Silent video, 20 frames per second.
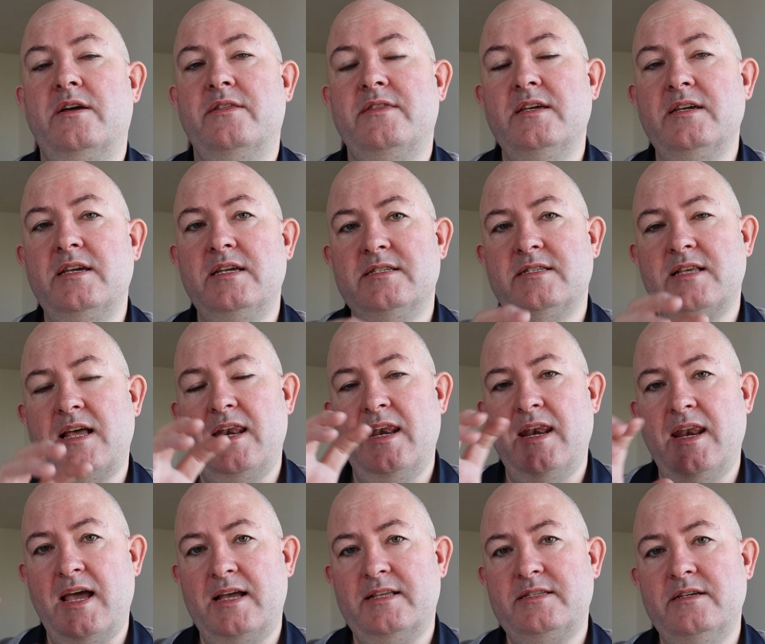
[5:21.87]
I think it's that
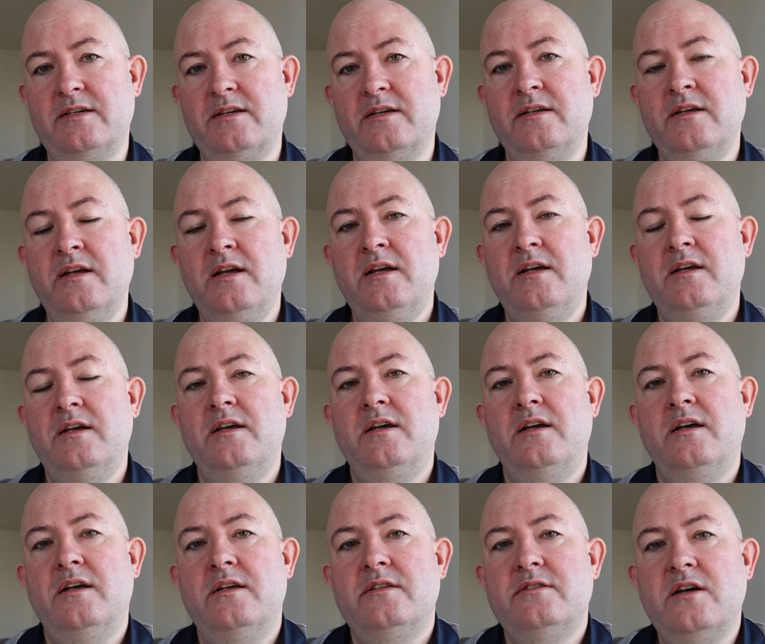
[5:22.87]
latter
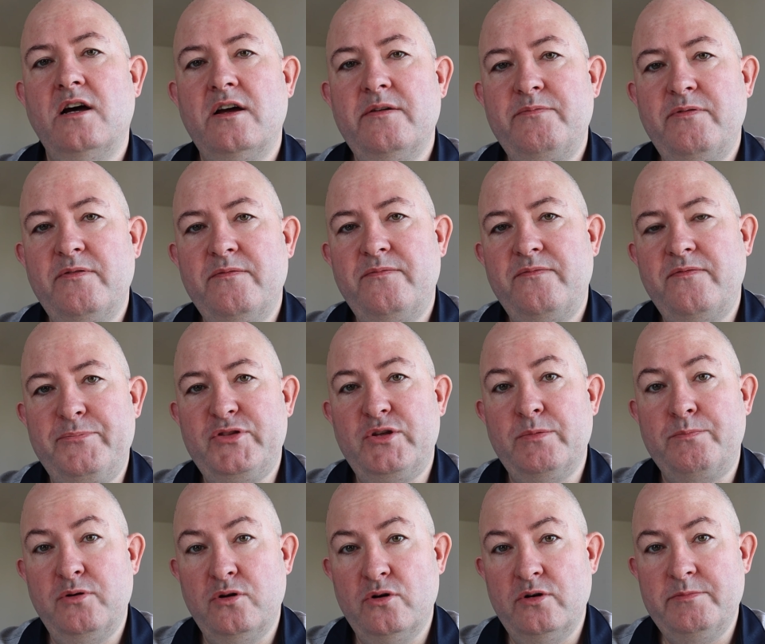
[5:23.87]
type of
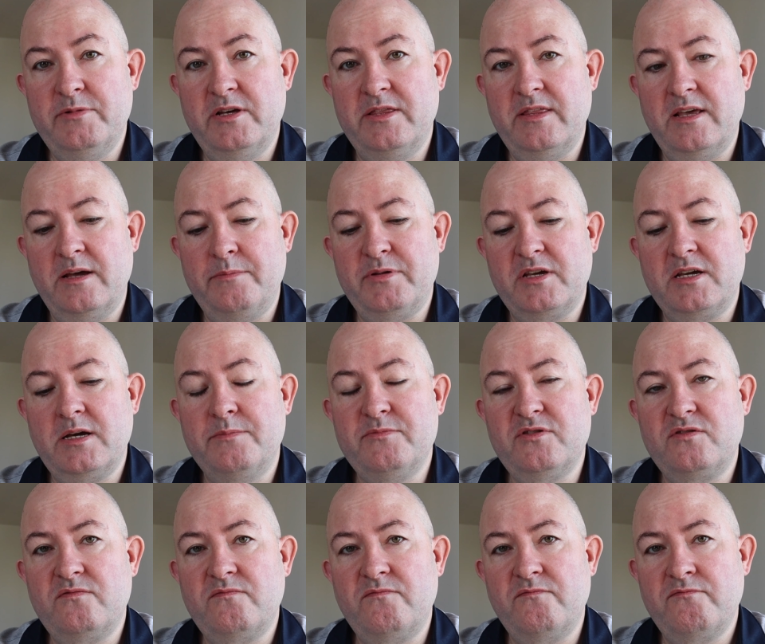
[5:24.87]
deployment that
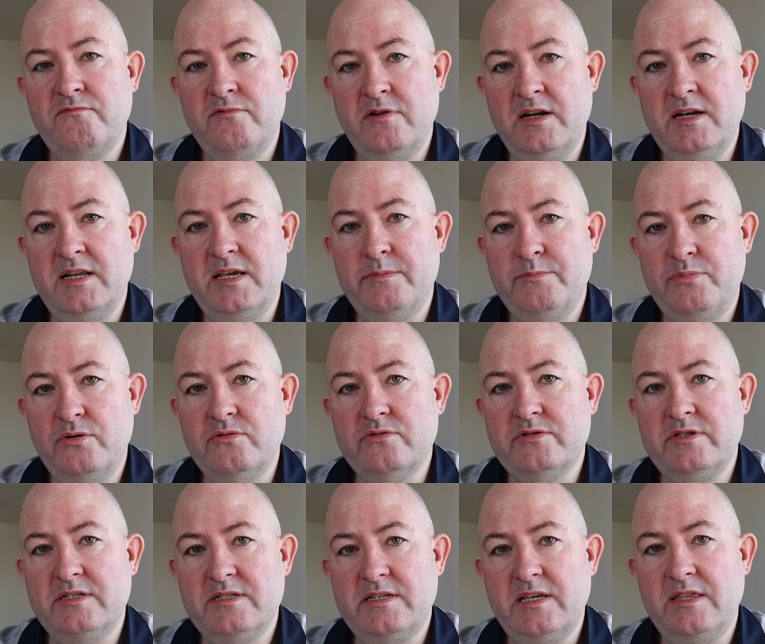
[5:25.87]
becomes really
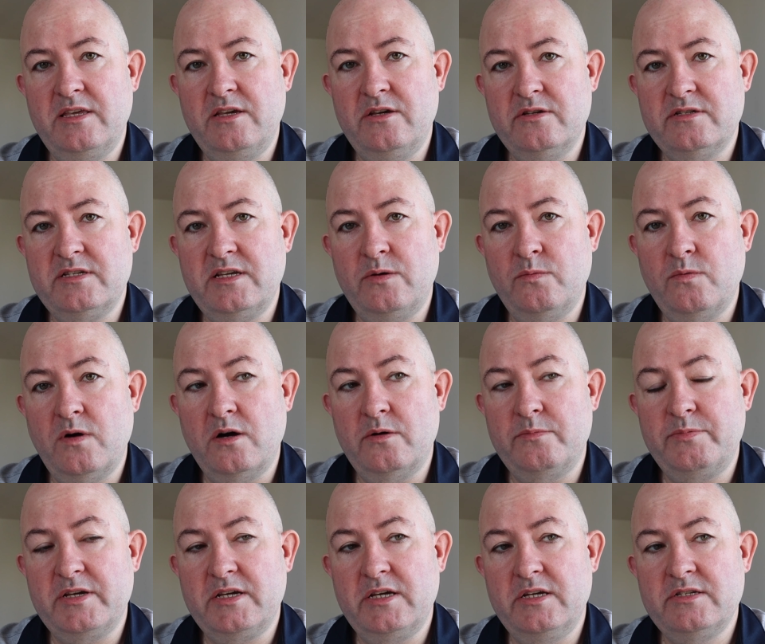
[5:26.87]
important in the UC
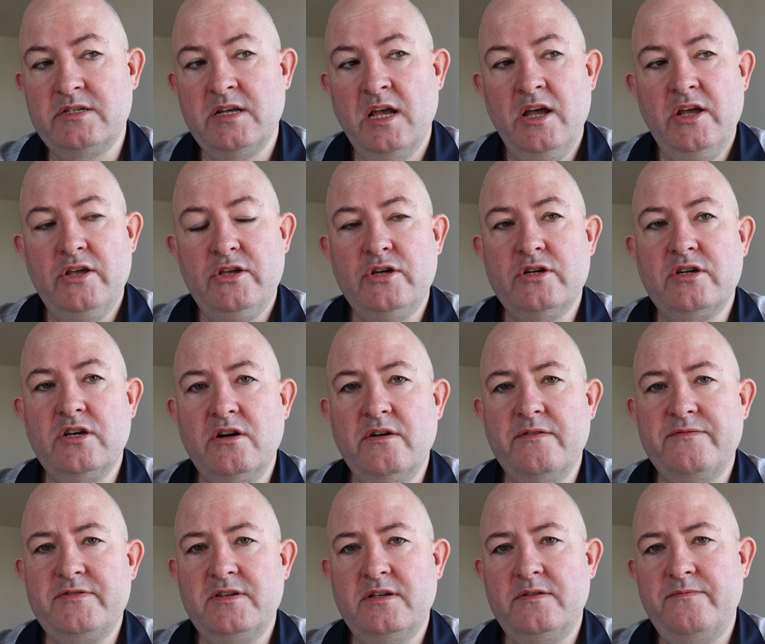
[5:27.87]
world, because you can
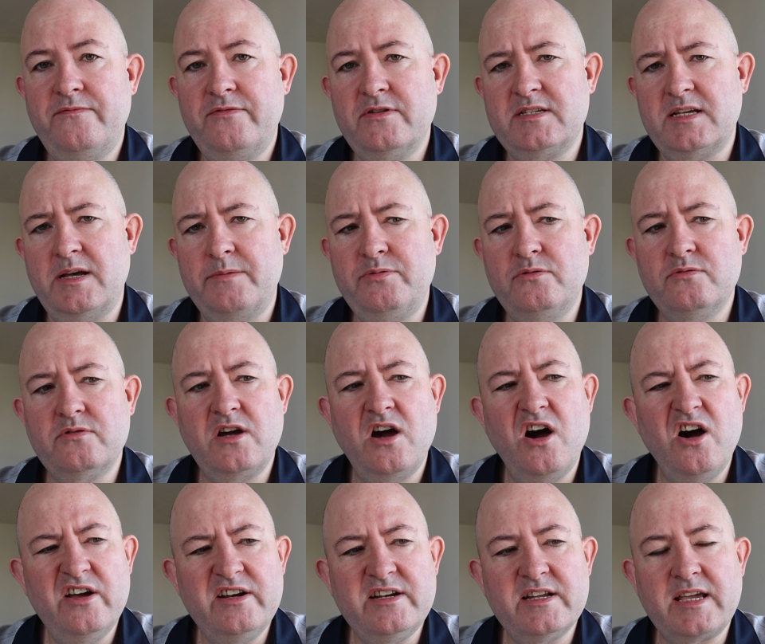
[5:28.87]
often, for example,
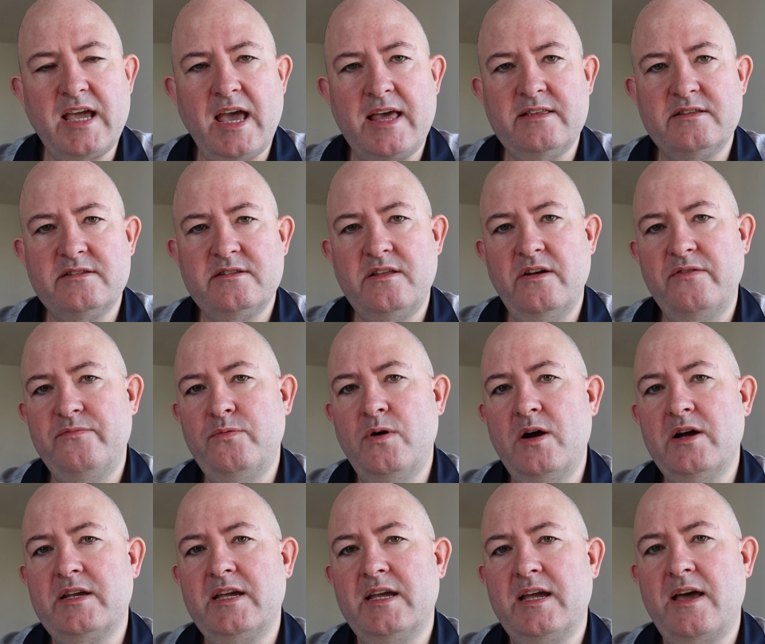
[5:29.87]
kind of get stuff
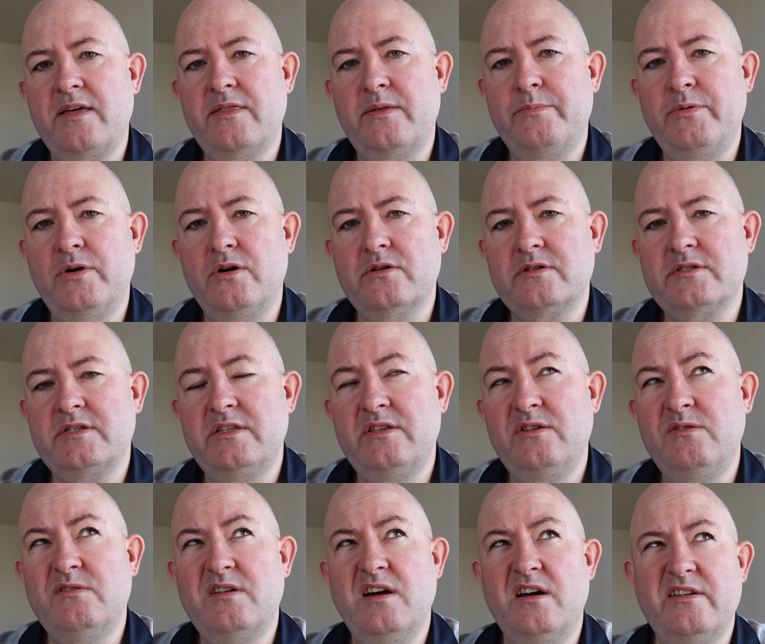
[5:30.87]
working out the box and
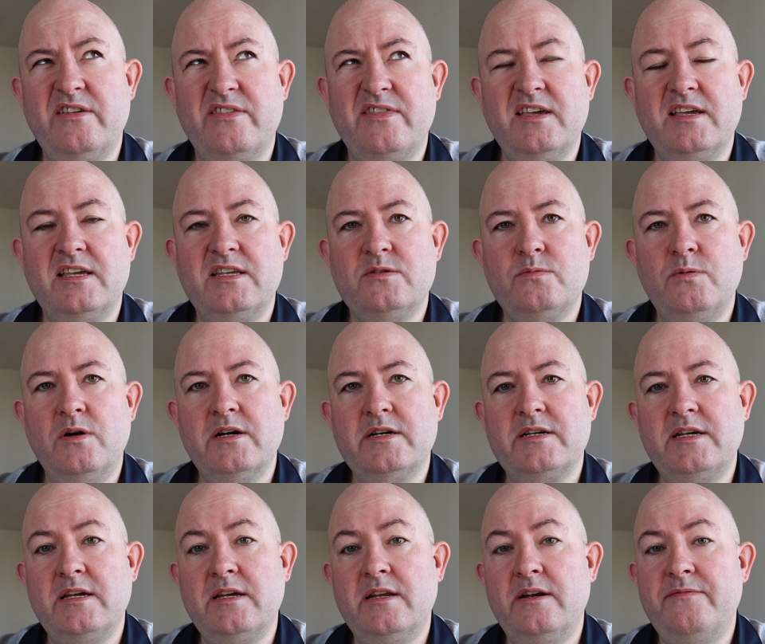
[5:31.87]
you kind of think it's
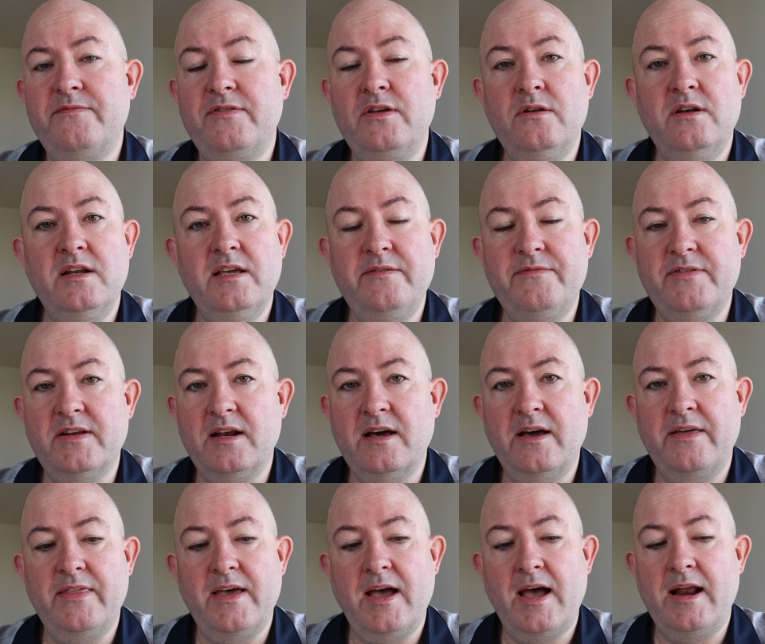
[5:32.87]
working, and if you leave it
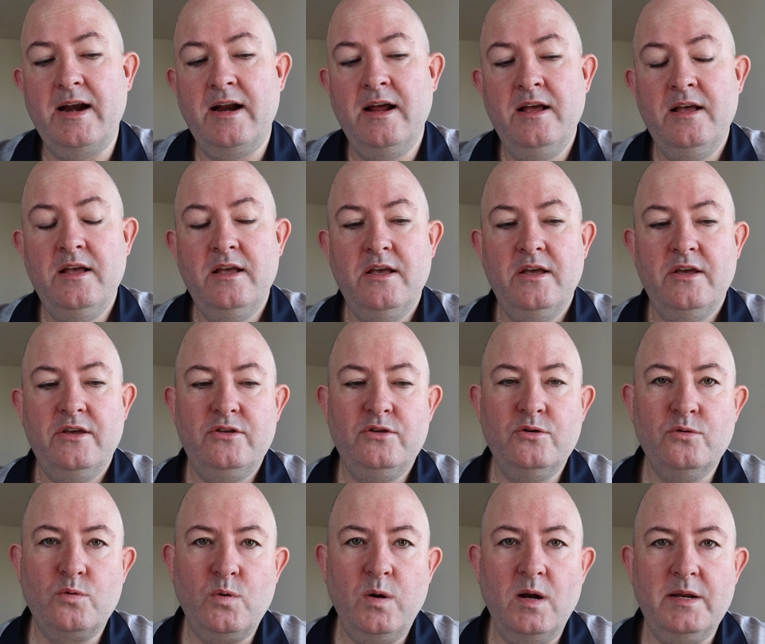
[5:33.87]
like that,
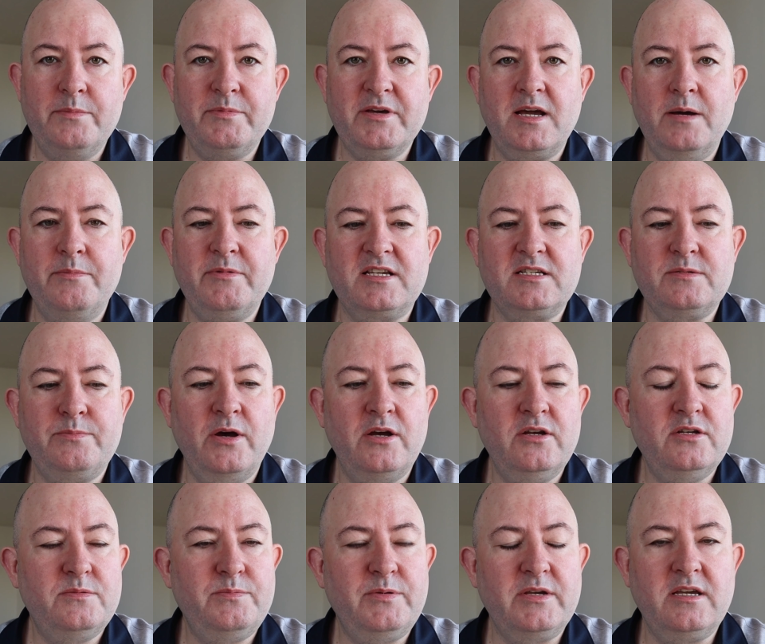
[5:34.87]
you'll quickly become
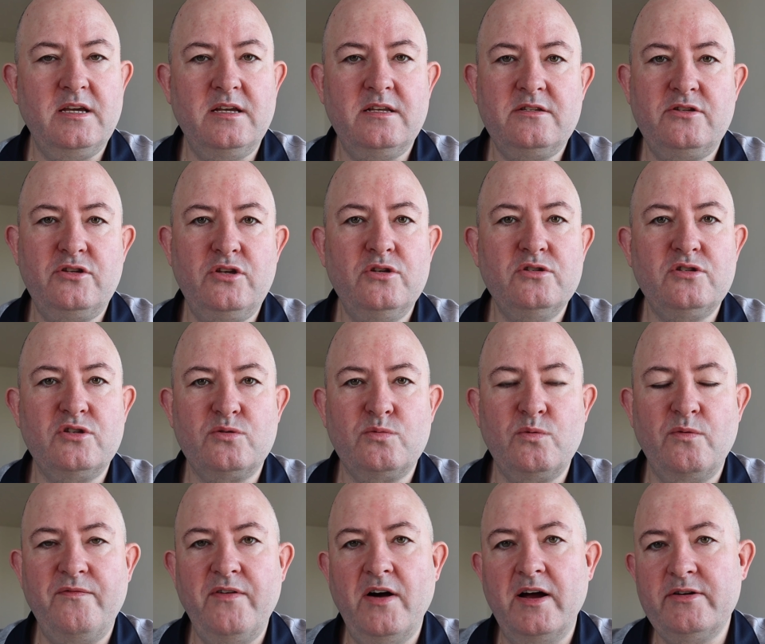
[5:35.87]
exposed because users
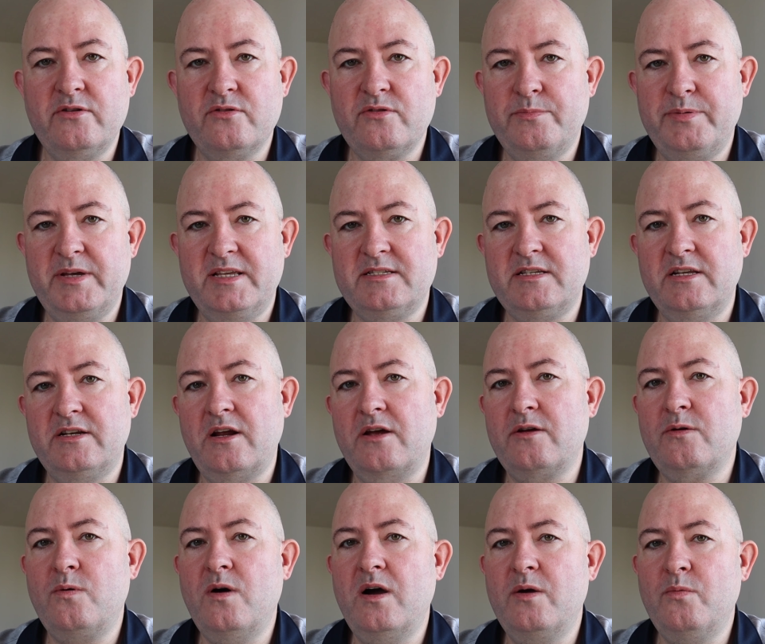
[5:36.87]
will find all the bits that
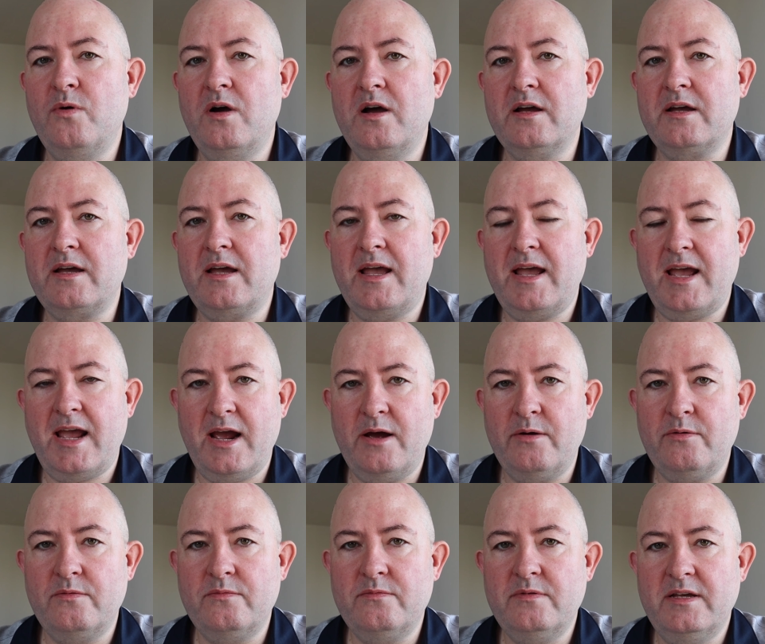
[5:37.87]
don't quite work
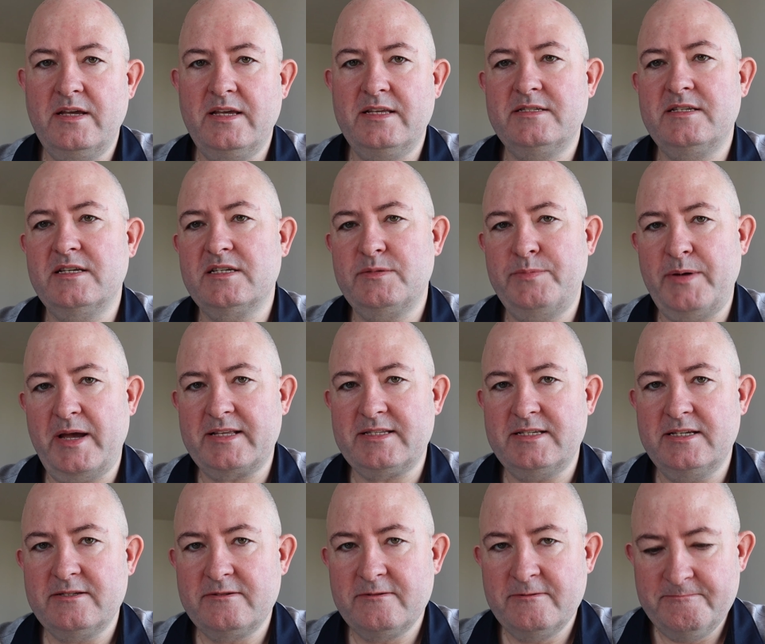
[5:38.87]
how it's
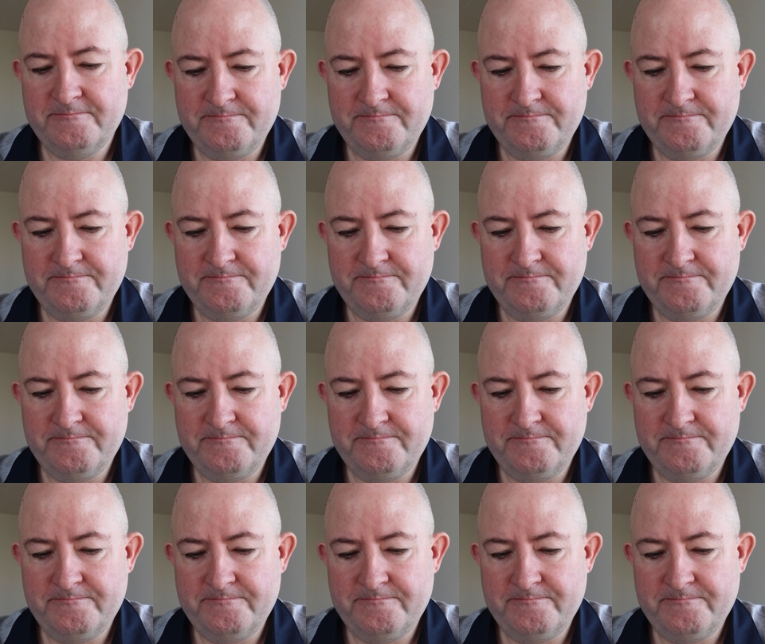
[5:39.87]
expected.